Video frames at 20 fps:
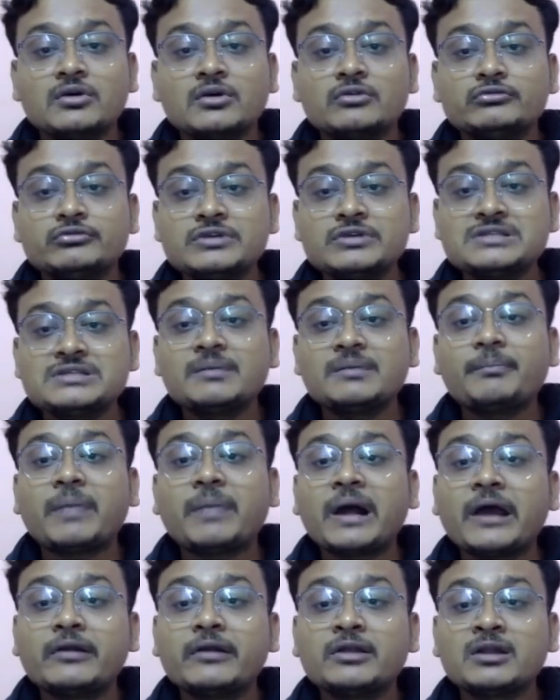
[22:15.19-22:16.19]
Who is the
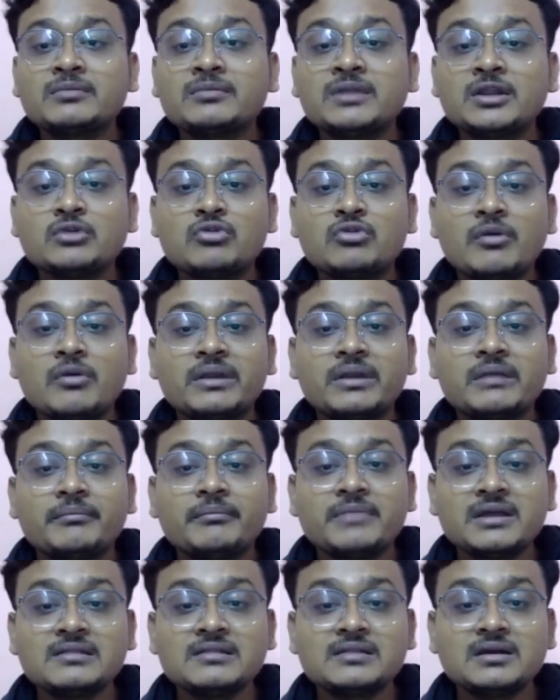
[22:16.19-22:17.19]
pioneer of the new comedy?
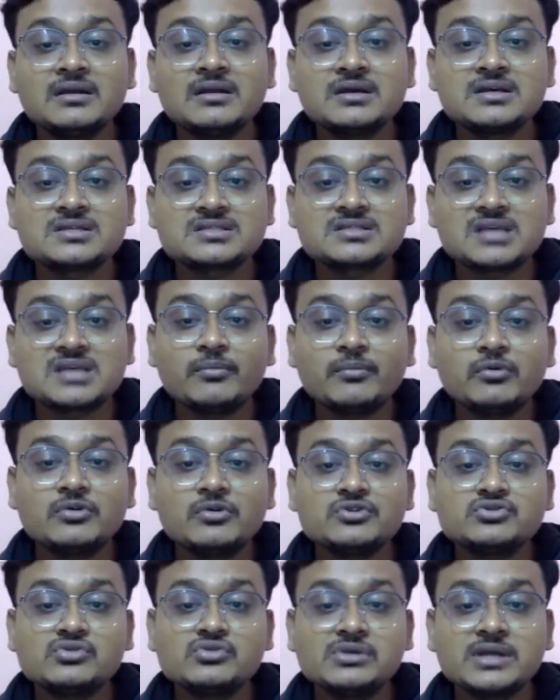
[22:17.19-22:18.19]
Menander, Sappho,
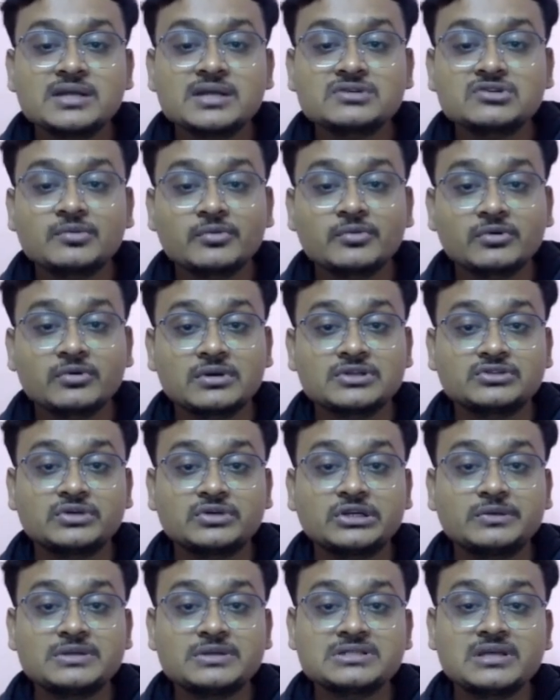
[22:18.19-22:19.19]
Julian, Sophocles. So
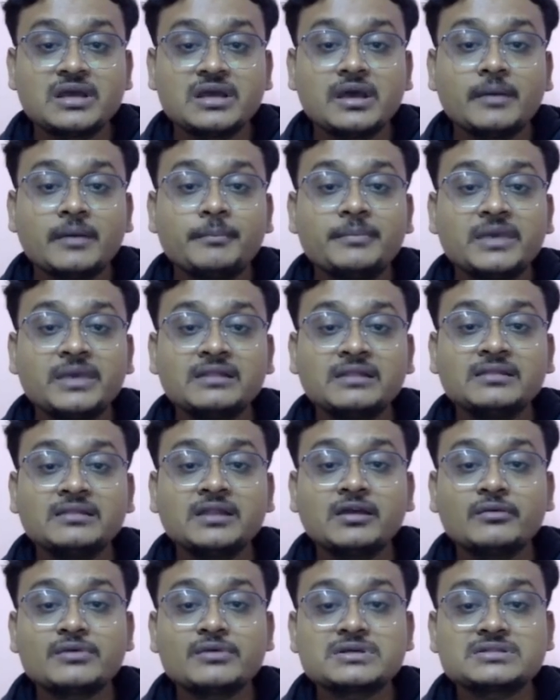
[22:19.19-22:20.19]
it was
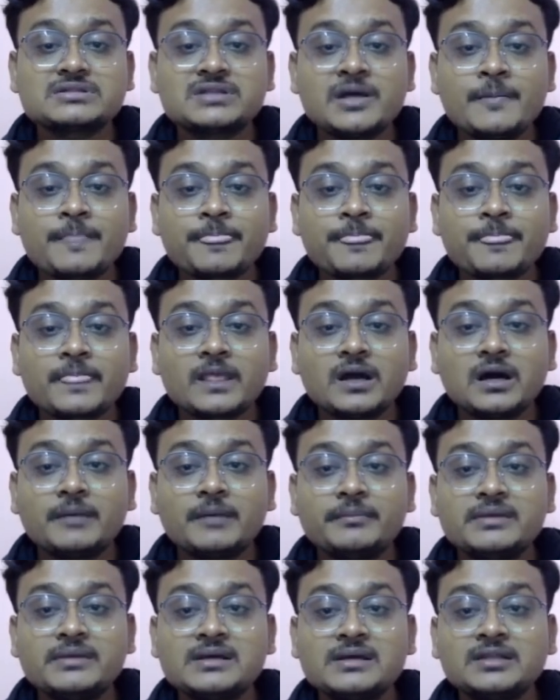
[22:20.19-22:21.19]
Menander was the
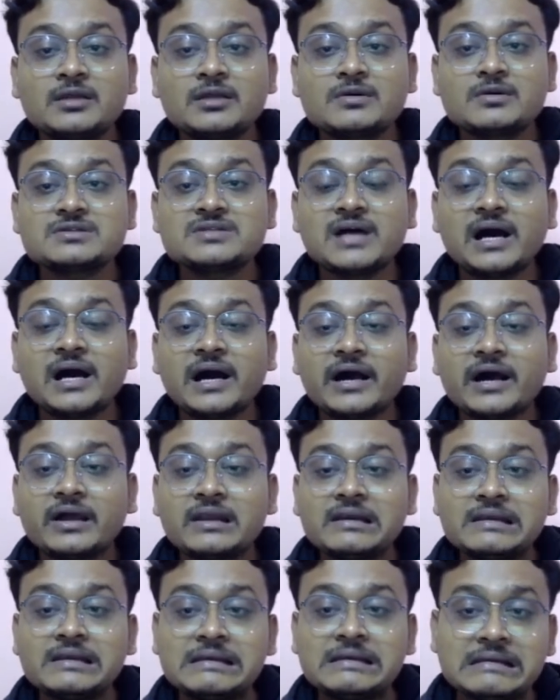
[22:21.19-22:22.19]

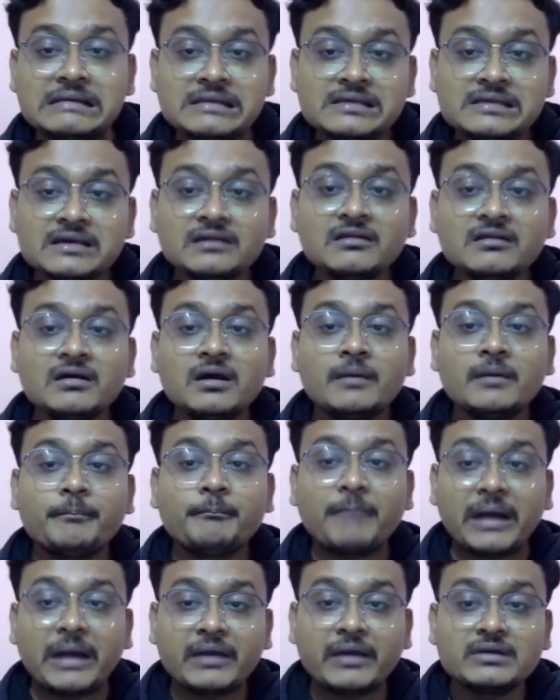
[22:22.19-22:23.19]
earlier
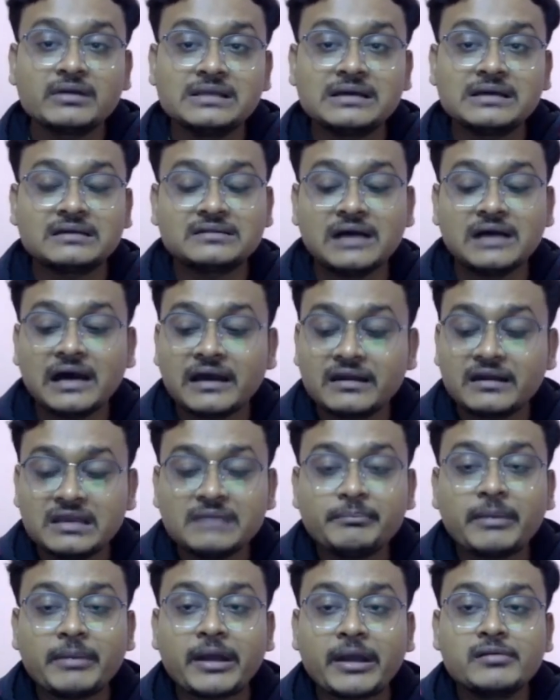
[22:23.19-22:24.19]
pioneer. The early
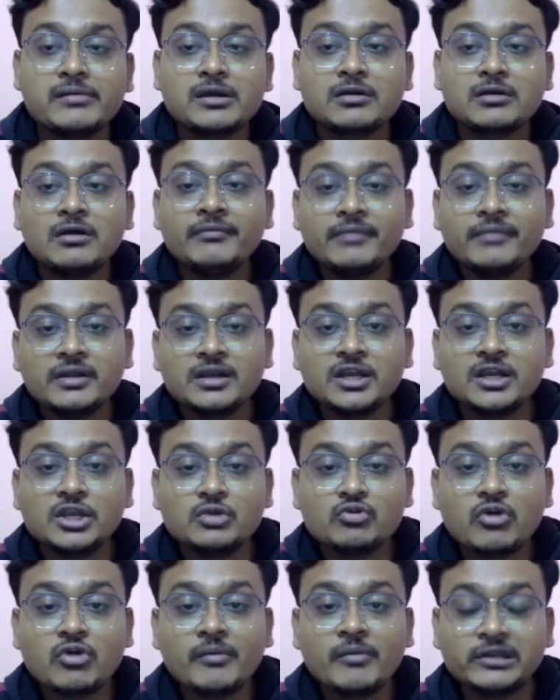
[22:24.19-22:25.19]
pioneer of new
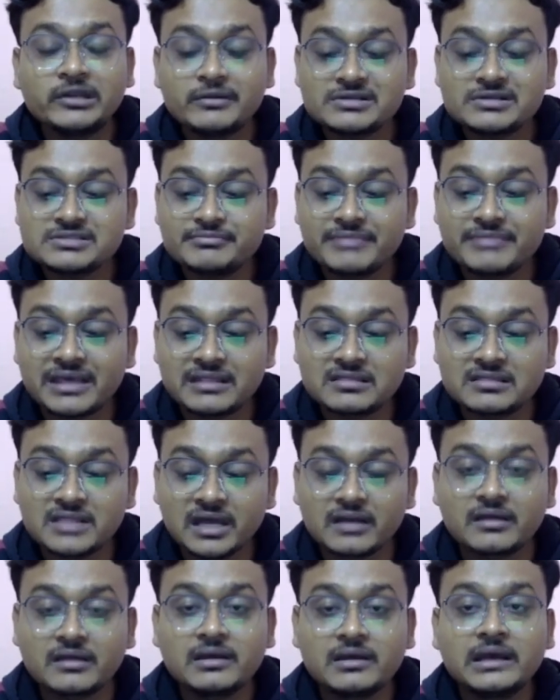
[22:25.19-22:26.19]
comedy was
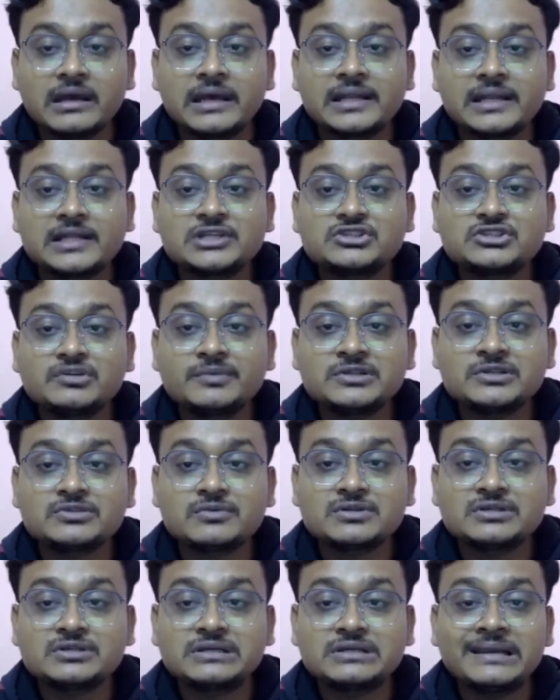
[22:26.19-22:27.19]
Menander, and Aristophanes
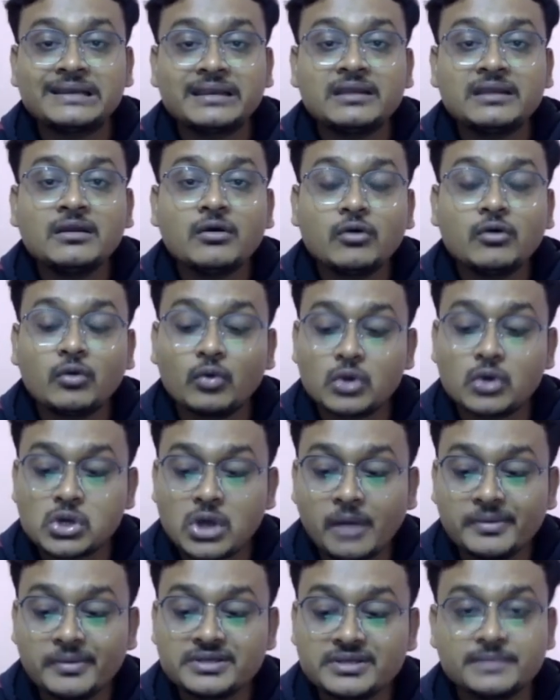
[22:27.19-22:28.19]
was written in old
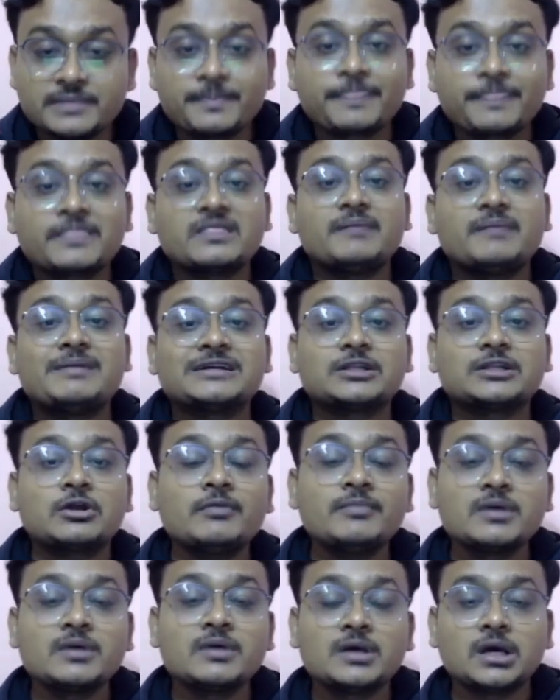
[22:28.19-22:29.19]
comedy, the father
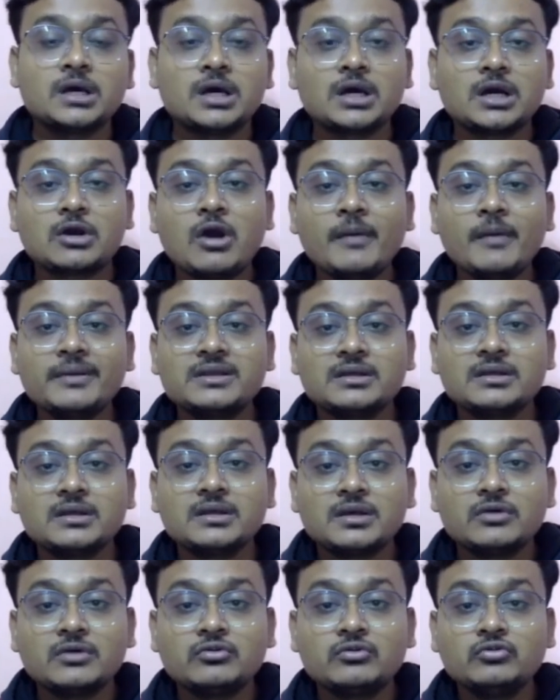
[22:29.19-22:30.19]
of comedy.
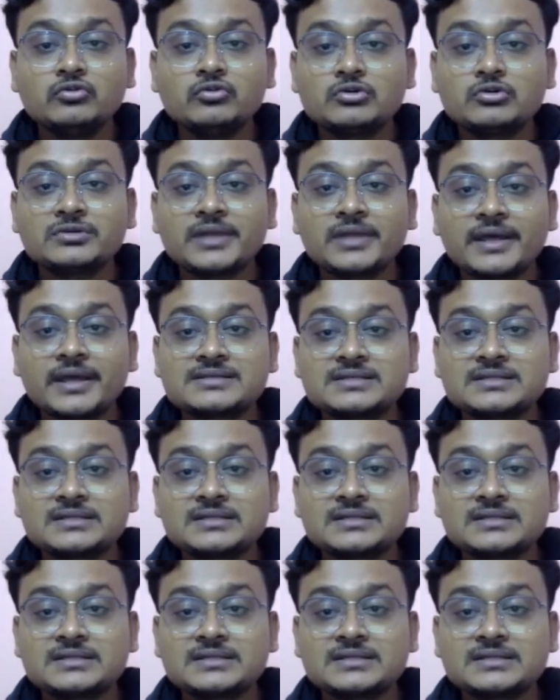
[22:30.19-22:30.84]
Who wrote the essay?